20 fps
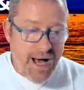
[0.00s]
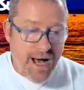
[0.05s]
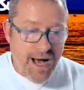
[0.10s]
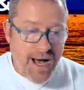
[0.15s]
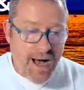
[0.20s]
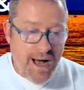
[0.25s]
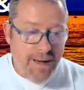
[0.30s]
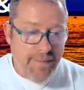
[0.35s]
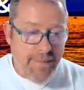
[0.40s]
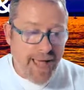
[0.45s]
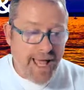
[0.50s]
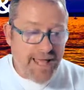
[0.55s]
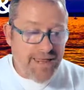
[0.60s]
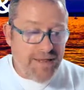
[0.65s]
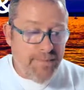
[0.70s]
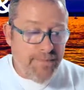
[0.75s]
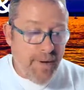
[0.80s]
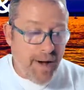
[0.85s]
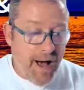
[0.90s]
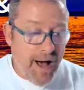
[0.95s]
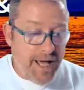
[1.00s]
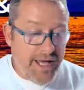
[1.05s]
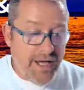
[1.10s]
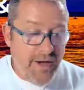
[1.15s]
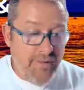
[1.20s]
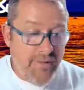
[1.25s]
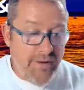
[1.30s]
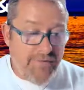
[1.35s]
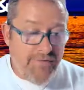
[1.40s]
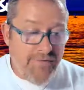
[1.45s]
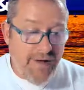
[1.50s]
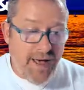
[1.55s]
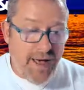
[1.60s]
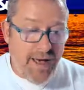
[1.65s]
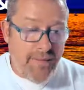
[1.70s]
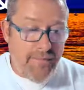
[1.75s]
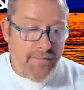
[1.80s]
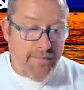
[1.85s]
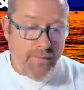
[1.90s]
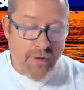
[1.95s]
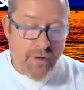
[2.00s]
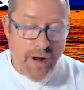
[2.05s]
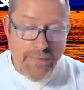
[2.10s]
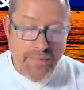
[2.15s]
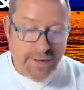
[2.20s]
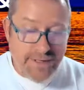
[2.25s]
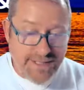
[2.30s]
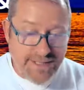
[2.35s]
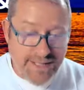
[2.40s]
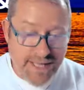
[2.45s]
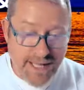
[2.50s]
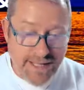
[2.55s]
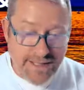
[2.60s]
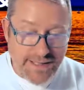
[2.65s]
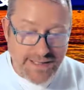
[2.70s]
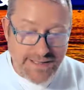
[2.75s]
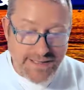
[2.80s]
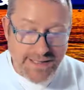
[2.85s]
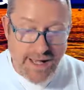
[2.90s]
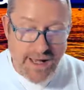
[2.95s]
And the by UFM represents